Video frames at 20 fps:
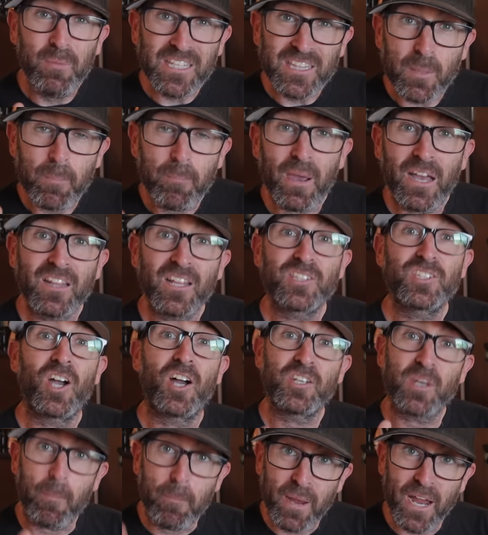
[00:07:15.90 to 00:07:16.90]
beat the
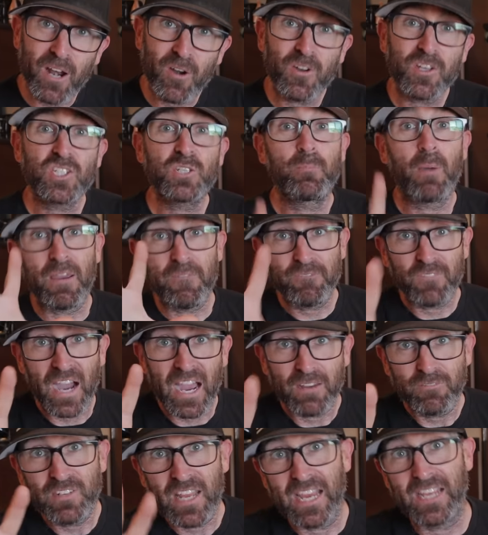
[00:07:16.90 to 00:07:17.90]
peloton to Paris by
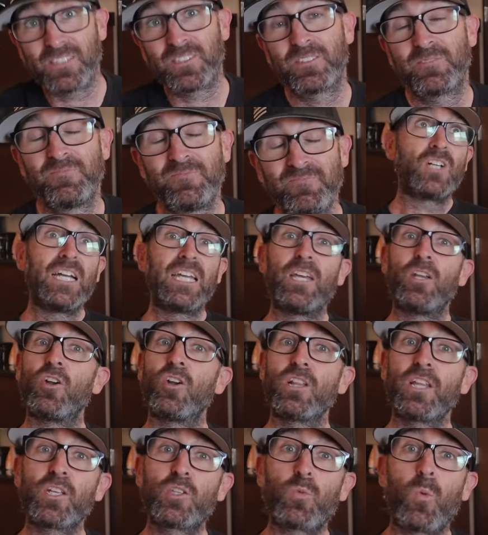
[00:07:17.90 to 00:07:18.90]
5 days. In
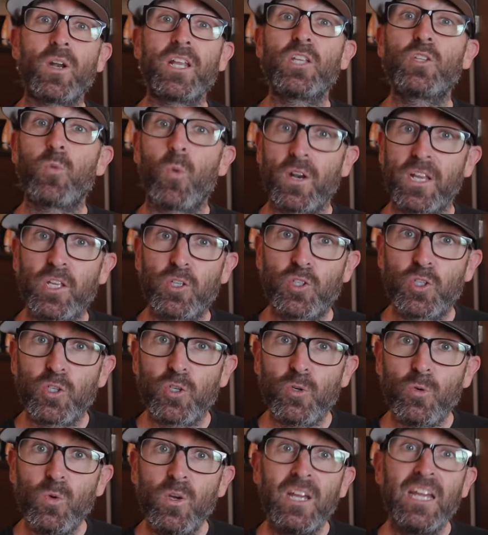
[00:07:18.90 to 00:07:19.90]
early
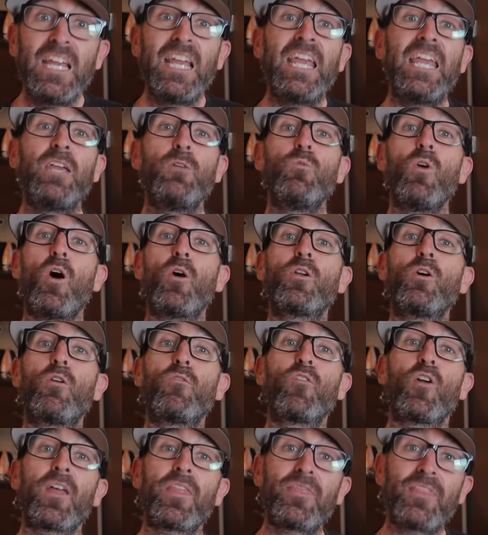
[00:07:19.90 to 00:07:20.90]
2022, he rode
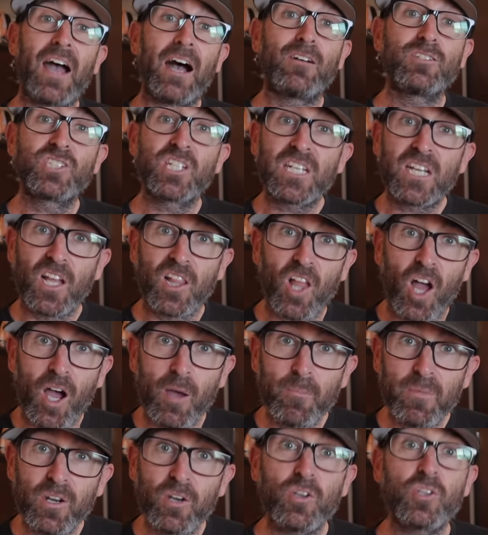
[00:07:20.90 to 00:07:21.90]
over 1,000
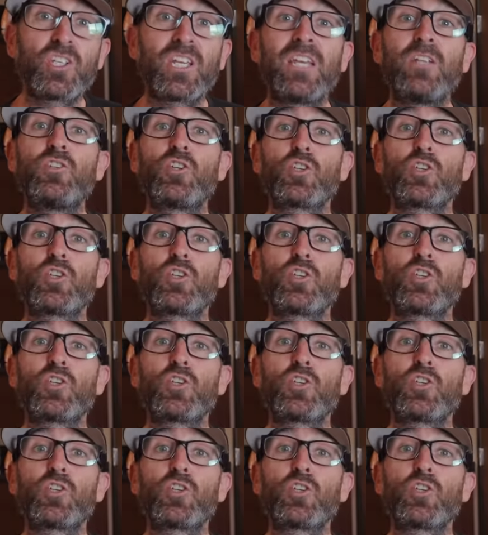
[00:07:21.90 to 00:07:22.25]
kilometers in